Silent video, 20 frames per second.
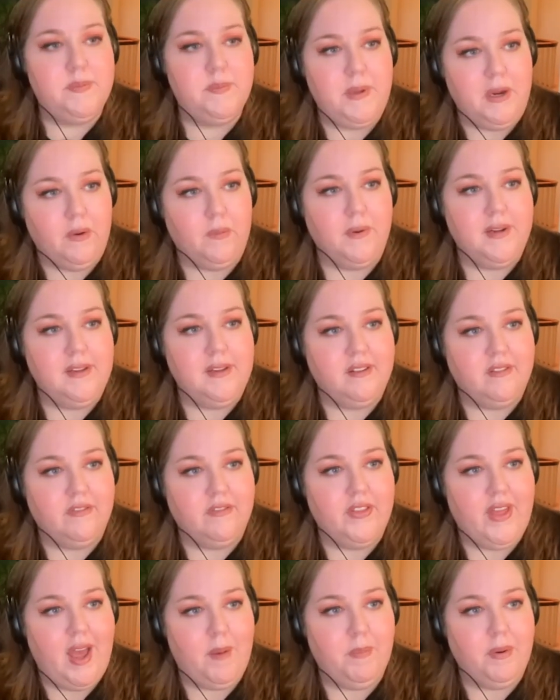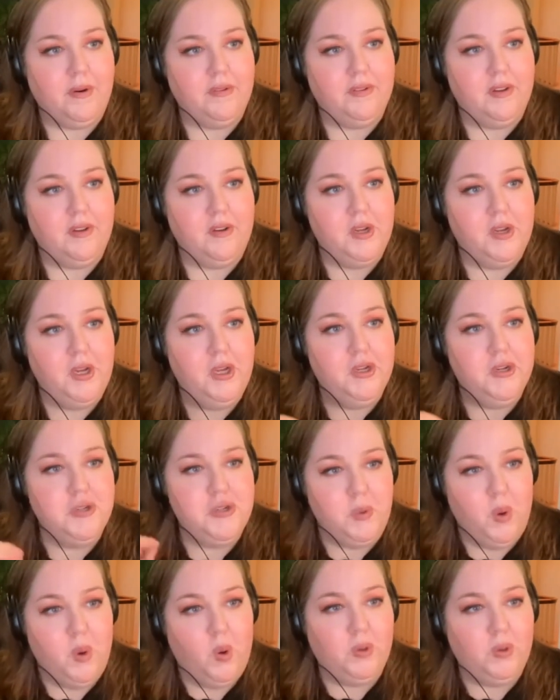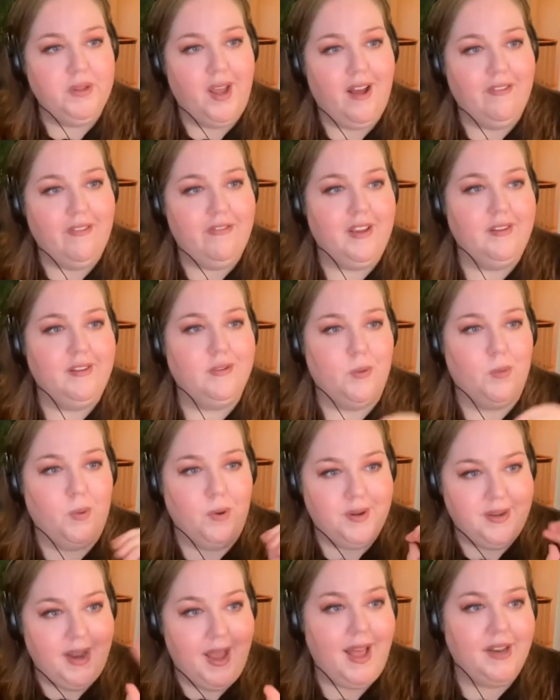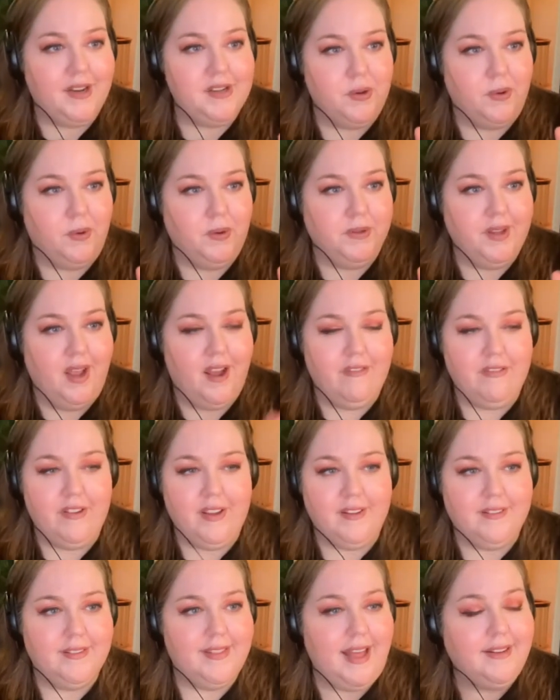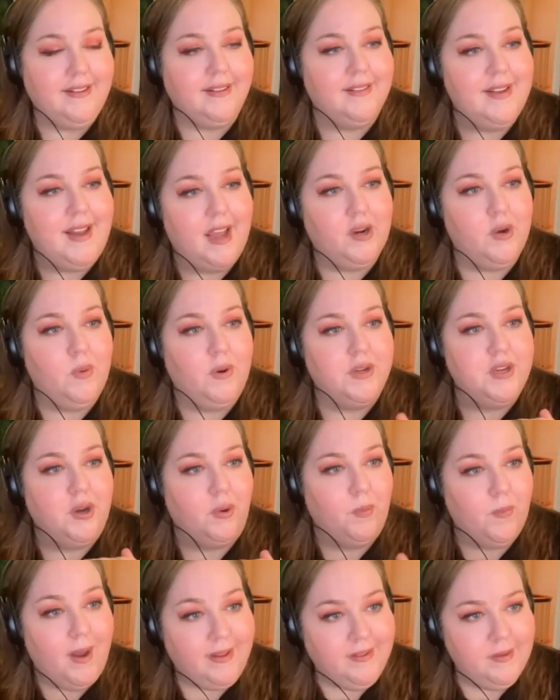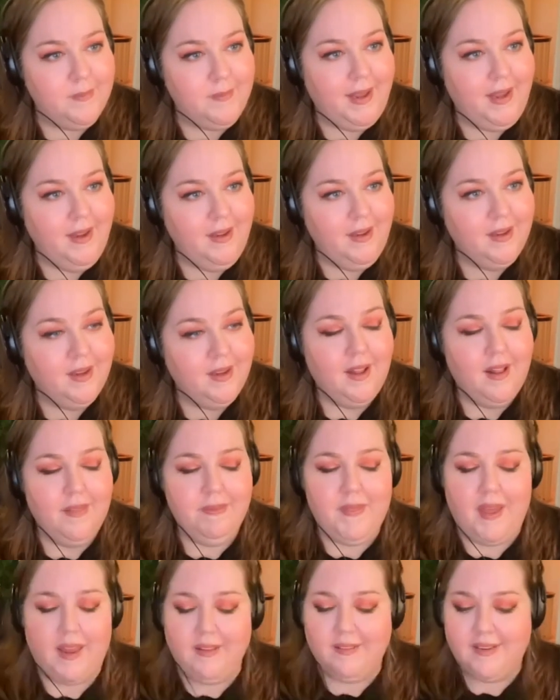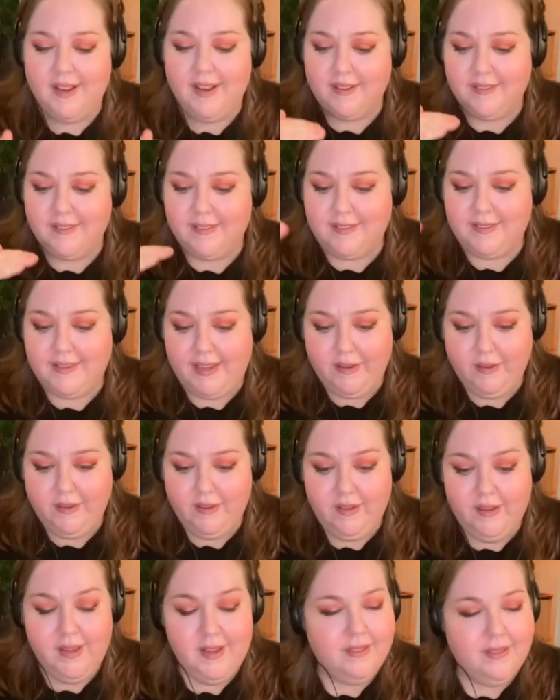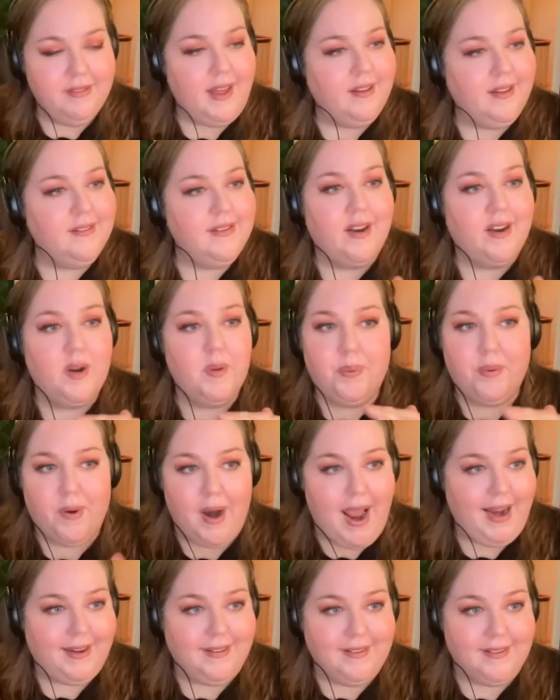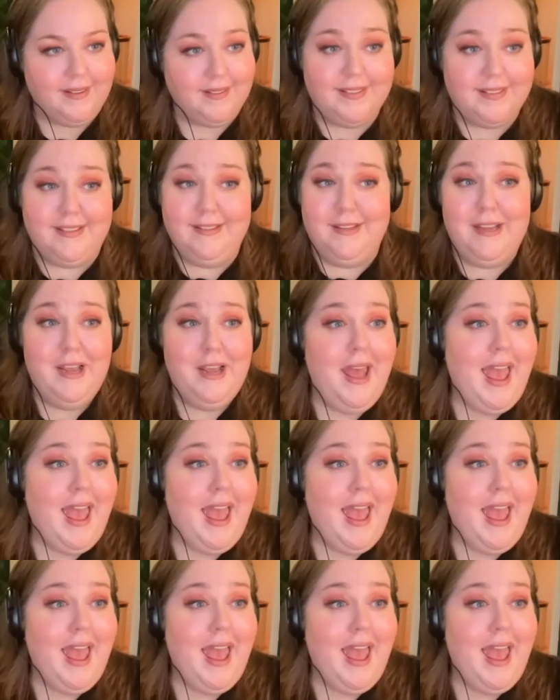be a reason for that person to hold office or not to hold office. That does not go on your resume. That is not a skill. That is not a practice.